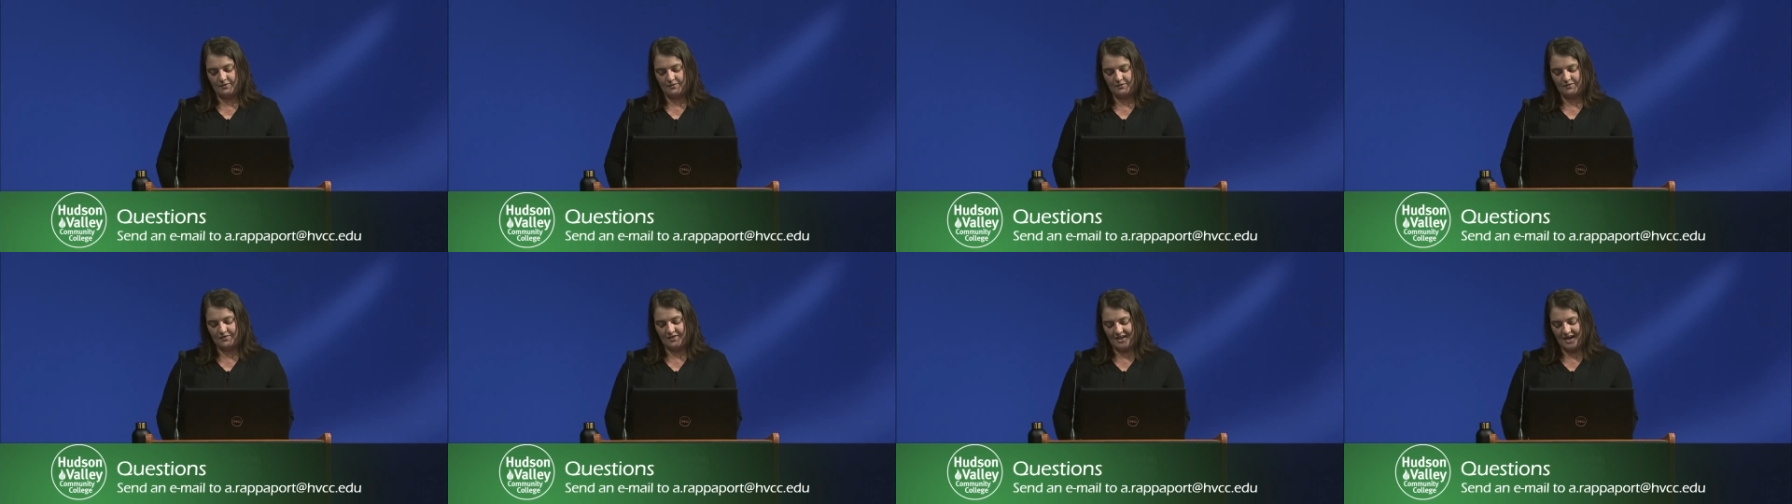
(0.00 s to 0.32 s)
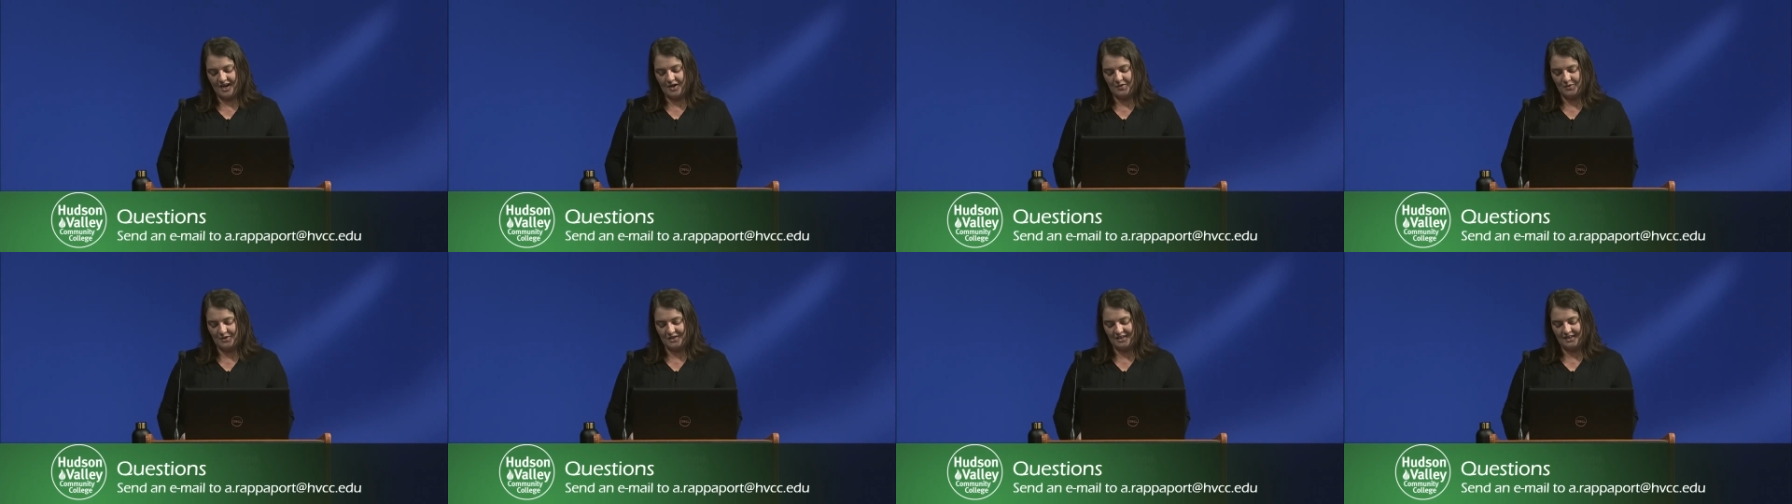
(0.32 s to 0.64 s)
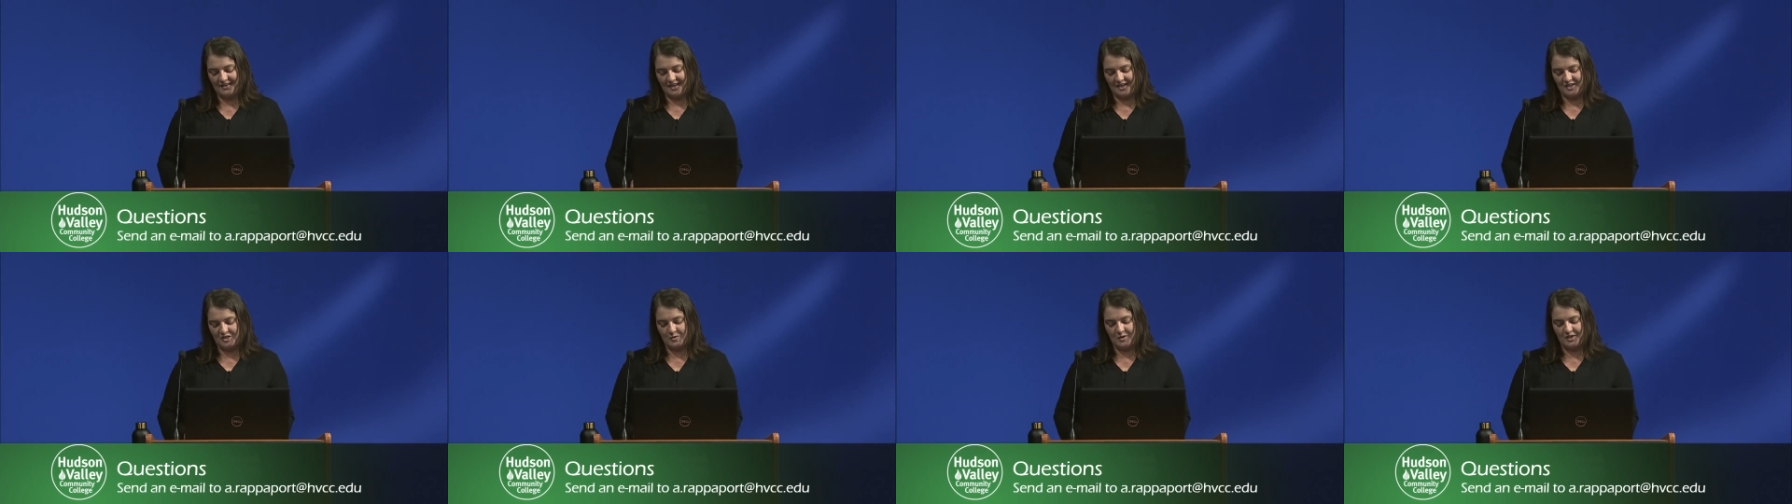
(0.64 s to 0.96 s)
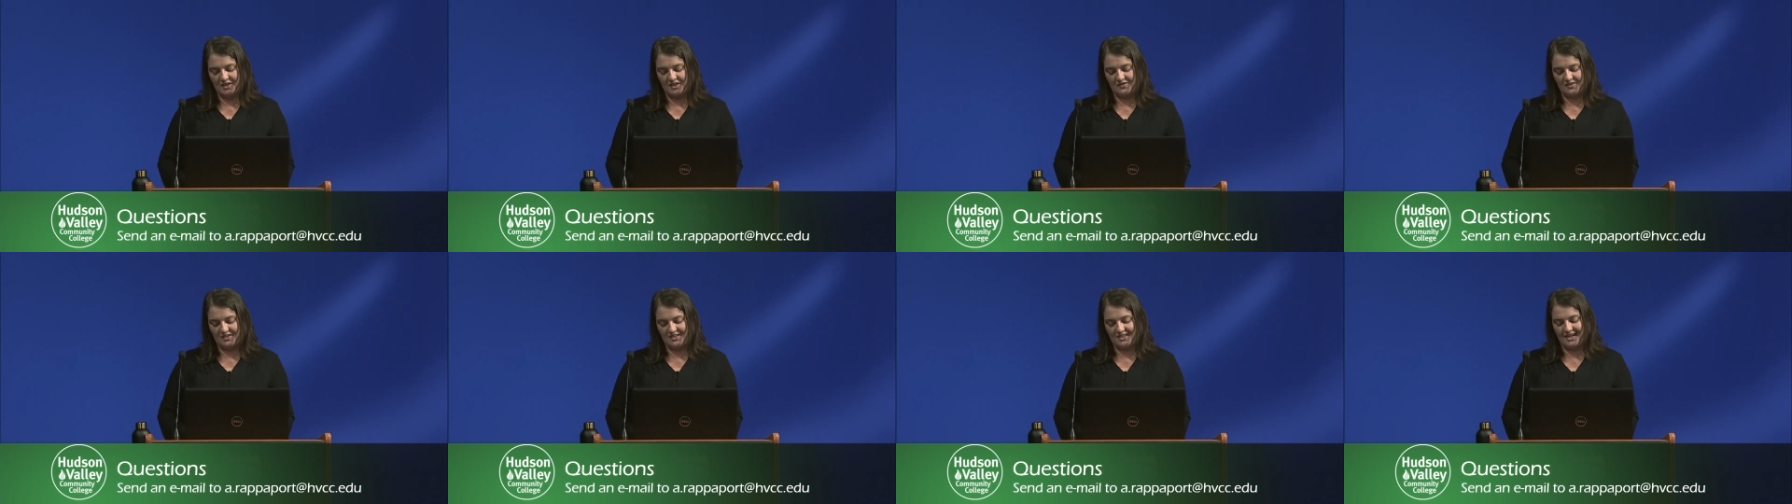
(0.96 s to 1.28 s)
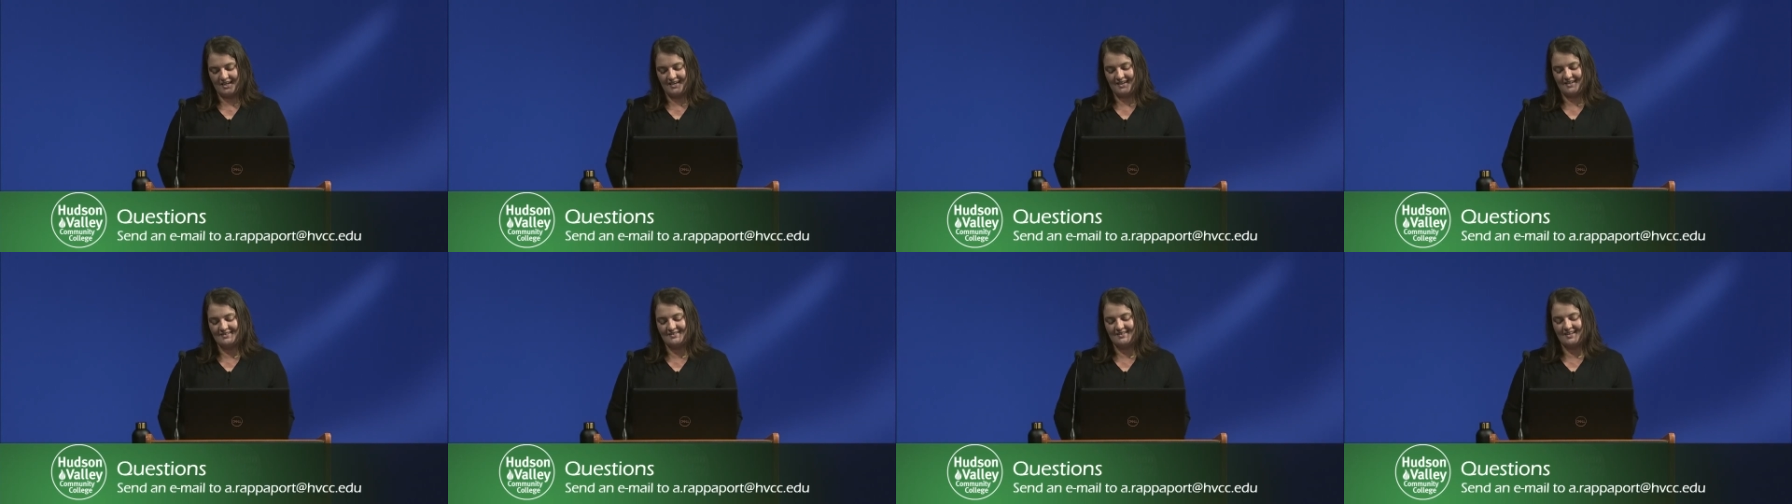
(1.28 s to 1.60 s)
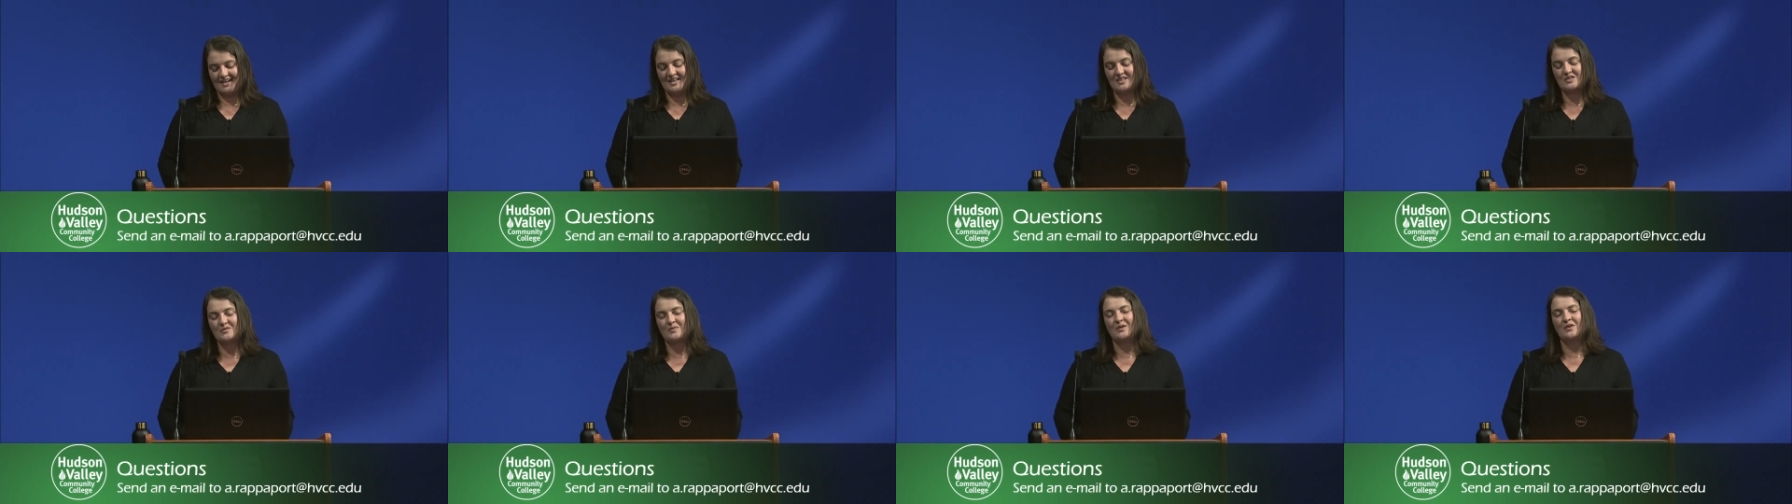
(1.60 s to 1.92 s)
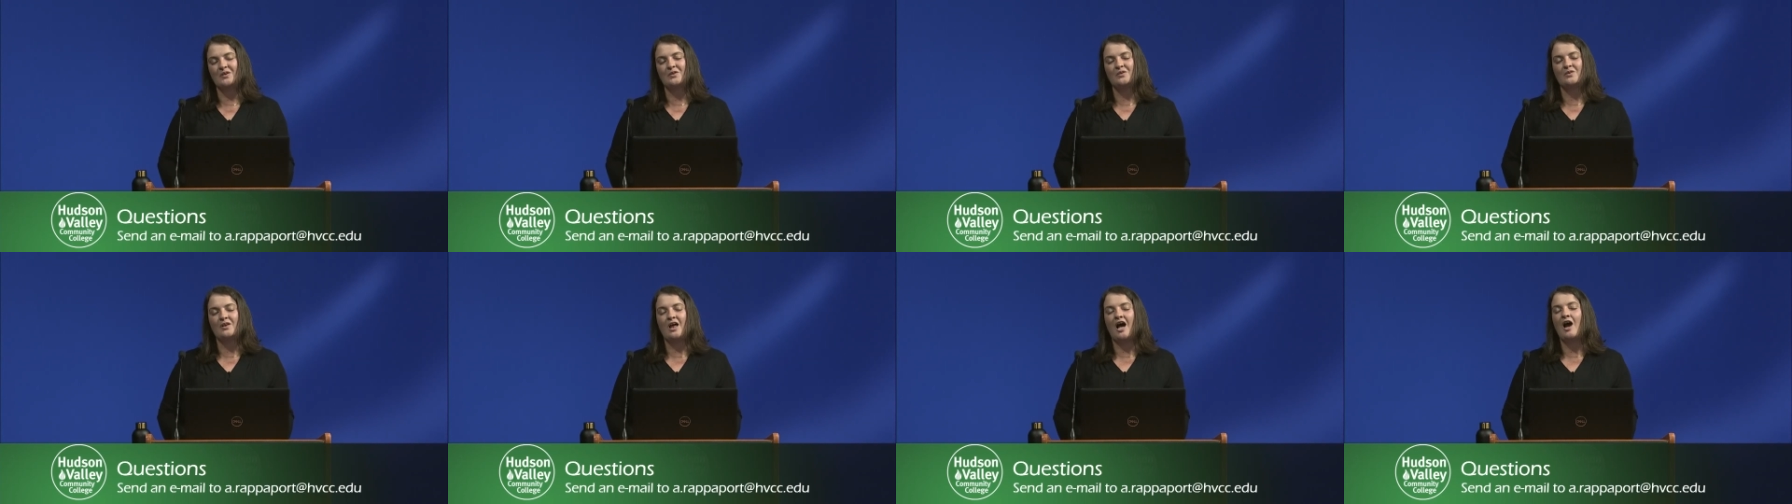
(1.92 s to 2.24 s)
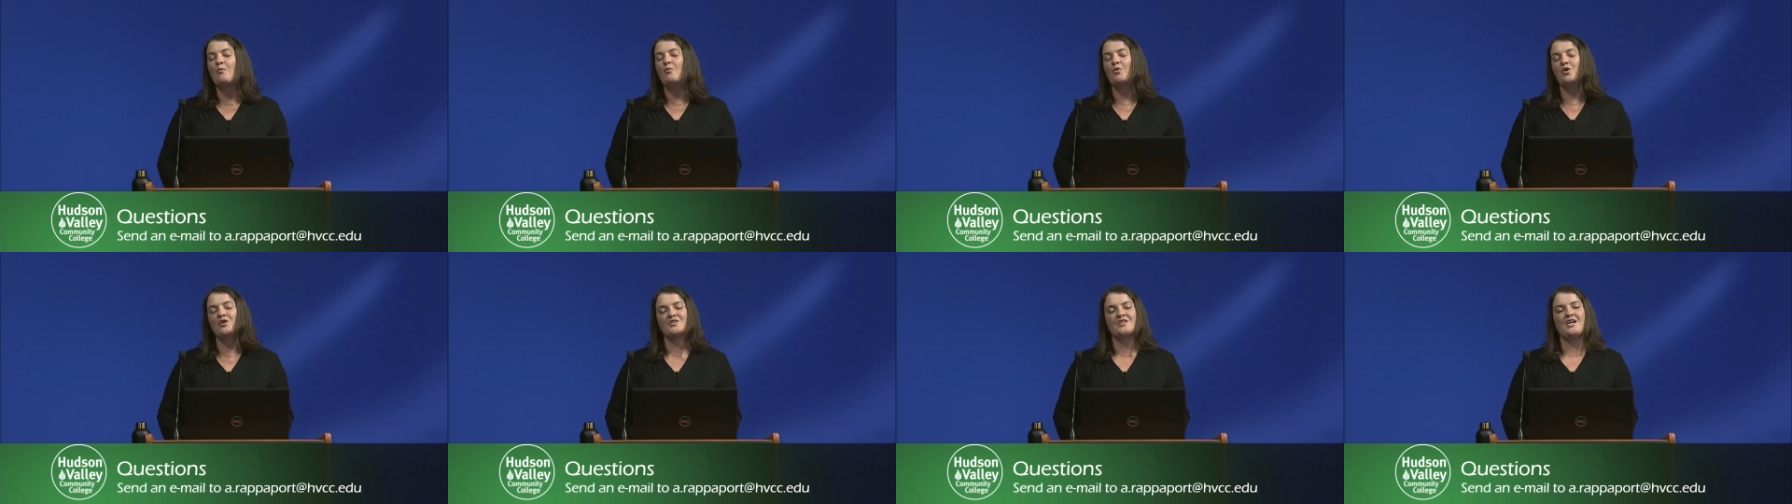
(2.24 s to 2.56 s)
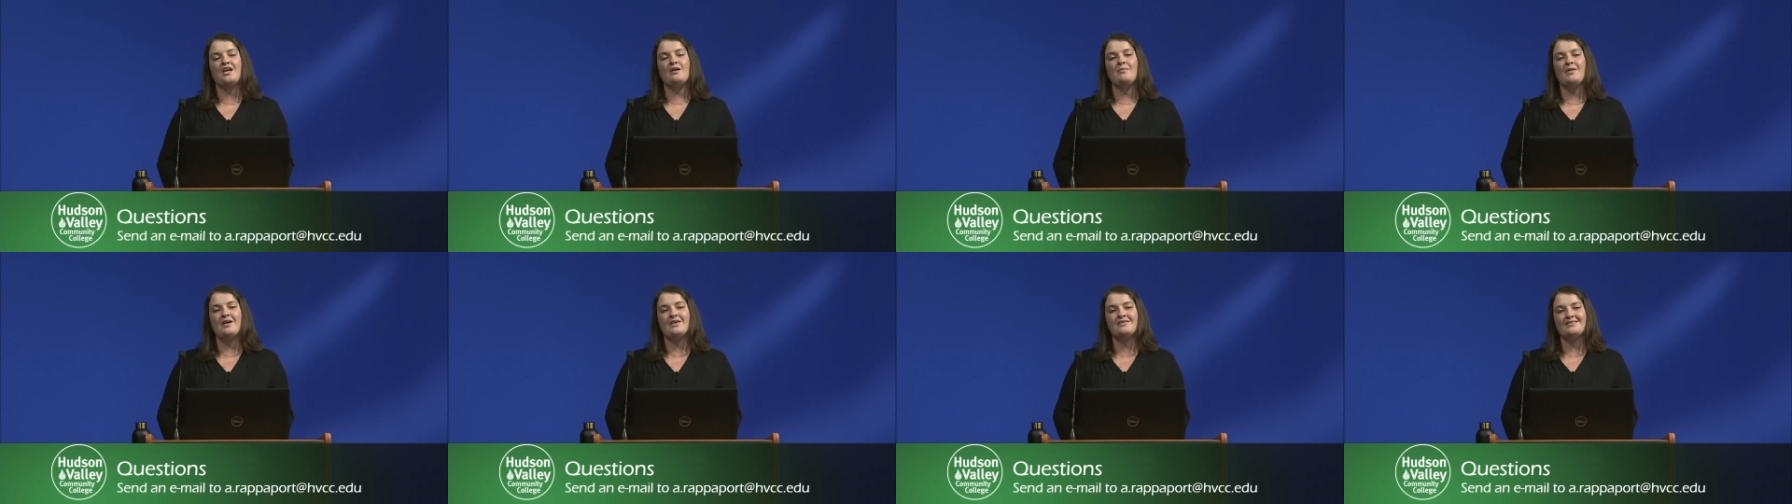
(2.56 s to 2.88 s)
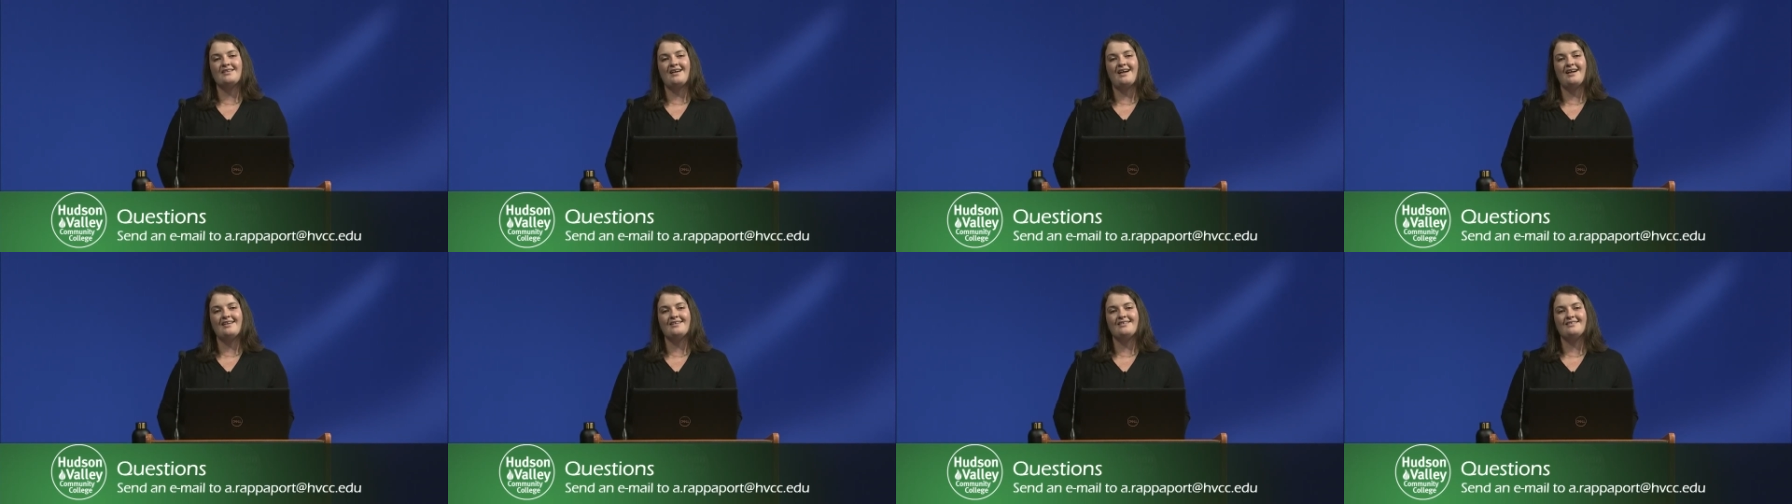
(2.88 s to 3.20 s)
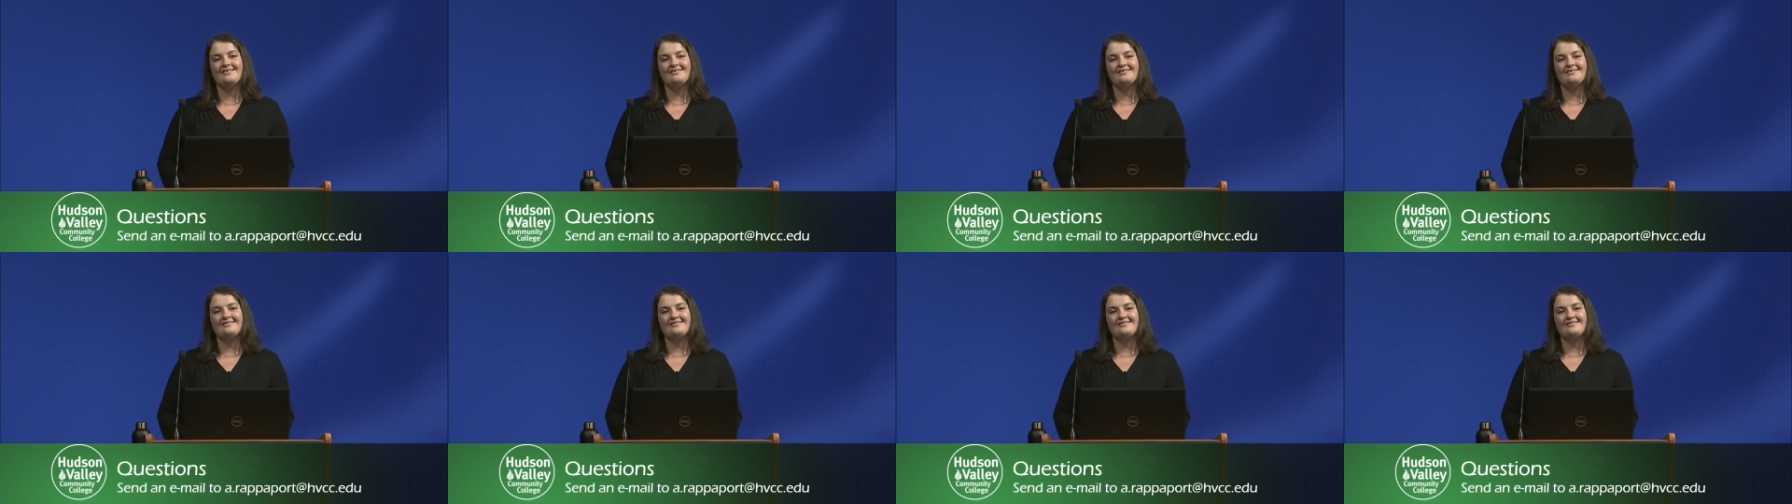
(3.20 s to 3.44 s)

that I really liked about living tiny is that I spent a lot more time outside.